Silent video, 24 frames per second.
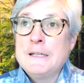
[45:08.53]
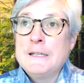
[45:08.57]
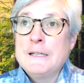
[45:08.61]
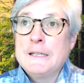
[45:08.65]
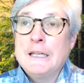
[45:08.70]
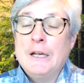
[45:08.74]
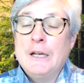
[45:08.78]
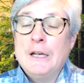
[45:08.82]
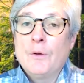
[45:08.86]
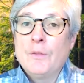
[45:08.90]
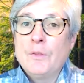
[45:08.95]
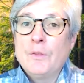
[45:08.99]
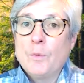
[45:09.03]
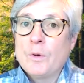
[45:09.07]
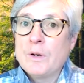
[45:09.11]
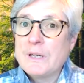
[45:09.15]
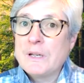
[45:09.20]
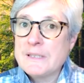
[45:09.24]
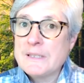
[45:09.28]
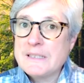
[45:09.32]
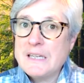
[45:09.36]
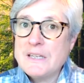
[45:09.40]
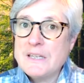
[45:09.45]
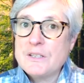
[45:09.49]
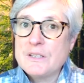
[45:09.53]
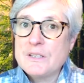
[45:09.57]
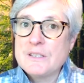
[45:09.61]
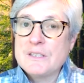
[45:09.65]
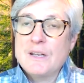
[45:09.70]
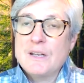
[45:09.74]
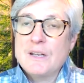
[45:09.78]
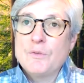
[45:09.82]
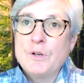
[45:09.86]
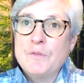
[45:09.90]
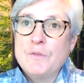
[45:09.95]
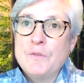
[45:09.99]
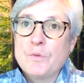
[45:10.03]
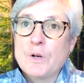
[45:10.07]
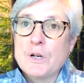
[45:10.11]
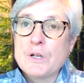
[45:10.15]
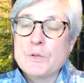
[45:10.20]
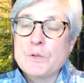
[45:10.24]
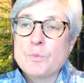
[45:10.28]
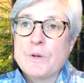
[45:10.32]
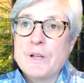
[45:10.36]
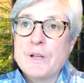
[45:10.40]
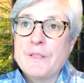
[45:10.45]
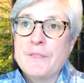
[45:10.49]
the organizations that we've
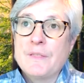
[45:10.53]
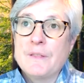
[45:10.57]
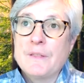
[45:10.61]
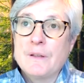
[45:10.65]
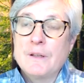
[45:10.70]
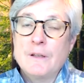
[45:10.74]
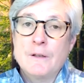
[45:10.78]
worked with,